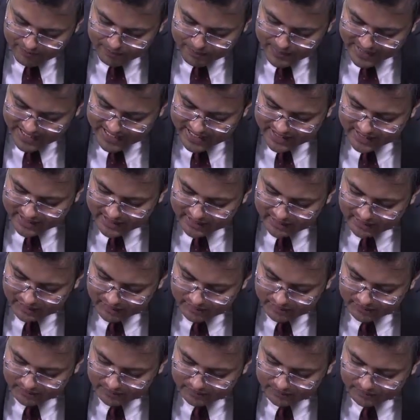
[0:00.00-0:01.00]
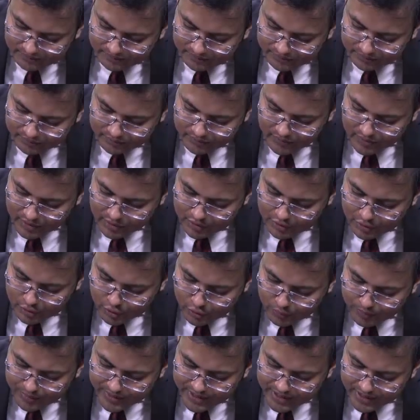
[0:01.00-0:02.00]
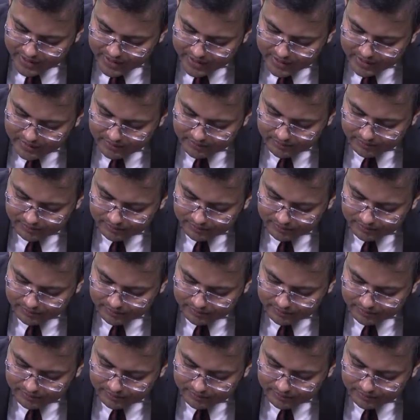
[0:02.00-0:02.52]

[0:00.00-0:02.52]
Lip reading: pedicle, superior